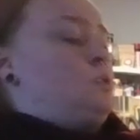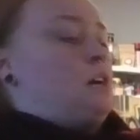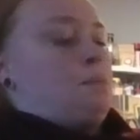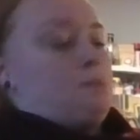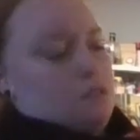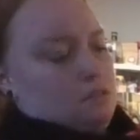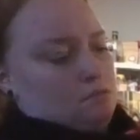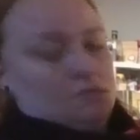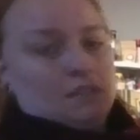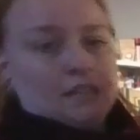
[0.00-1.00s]
cups.
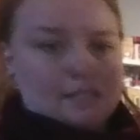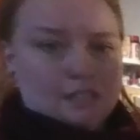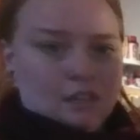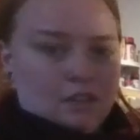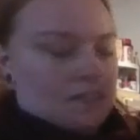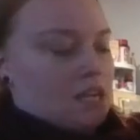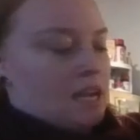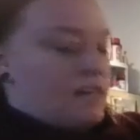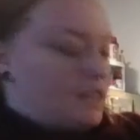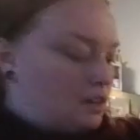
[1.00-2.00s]
It has it on the
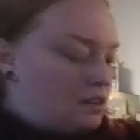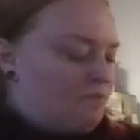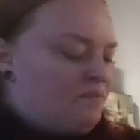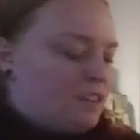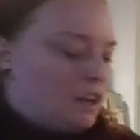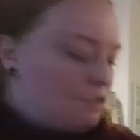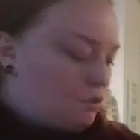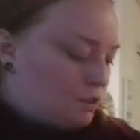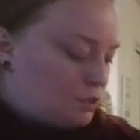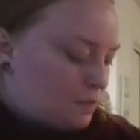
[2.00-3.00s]
side here of
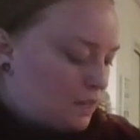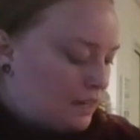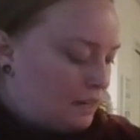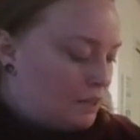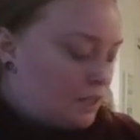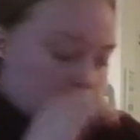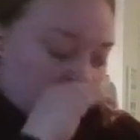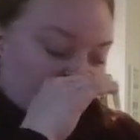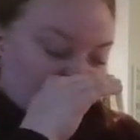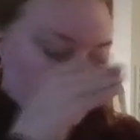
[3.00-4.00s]
the rosemary. I'm gonna
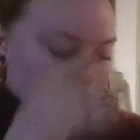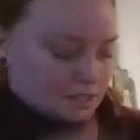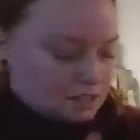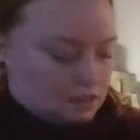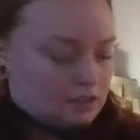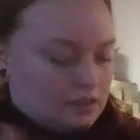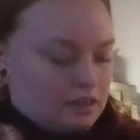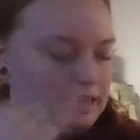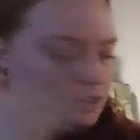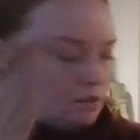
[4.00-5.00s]
try maybe to
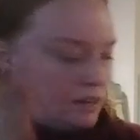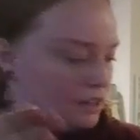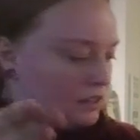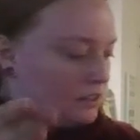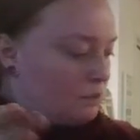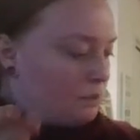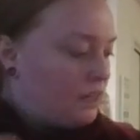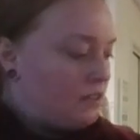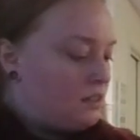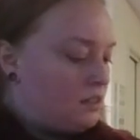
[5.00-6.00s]
layer it a little
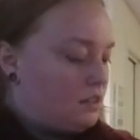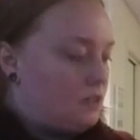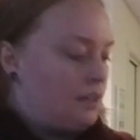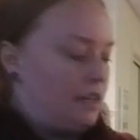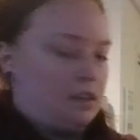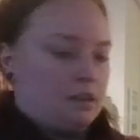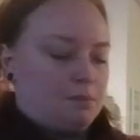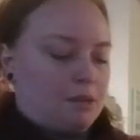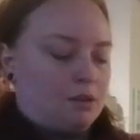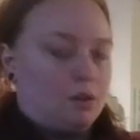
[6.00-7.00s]
bit so that it can
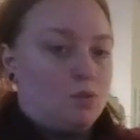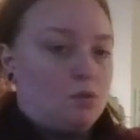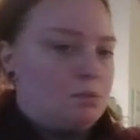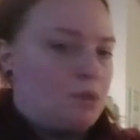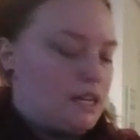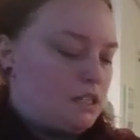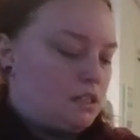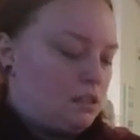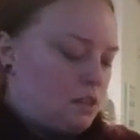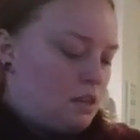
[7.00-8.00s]
better incorporate.
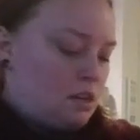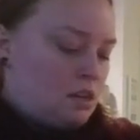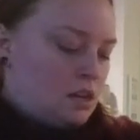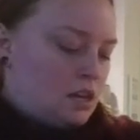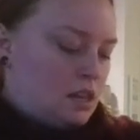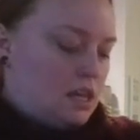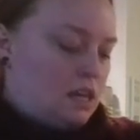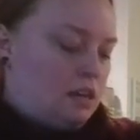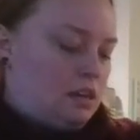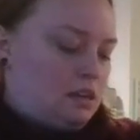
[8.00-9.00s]
And
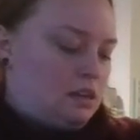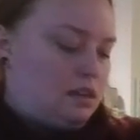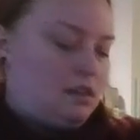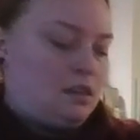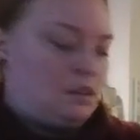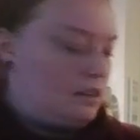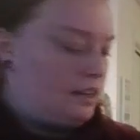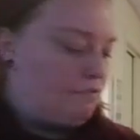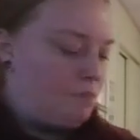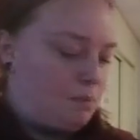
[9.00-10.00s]
then I
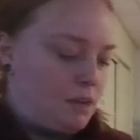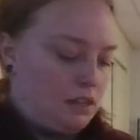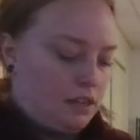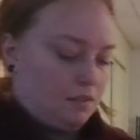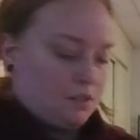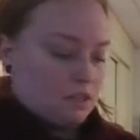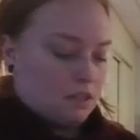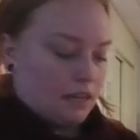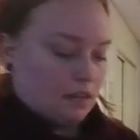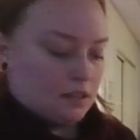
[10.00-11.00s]
have my bay leaves.
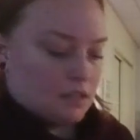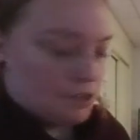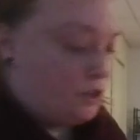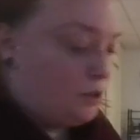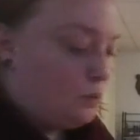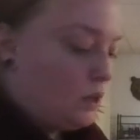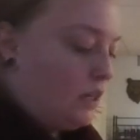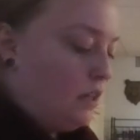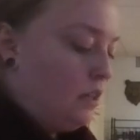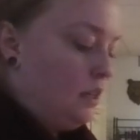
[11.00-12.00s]
Again, this is a new
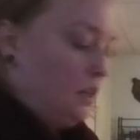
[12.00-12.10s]
one.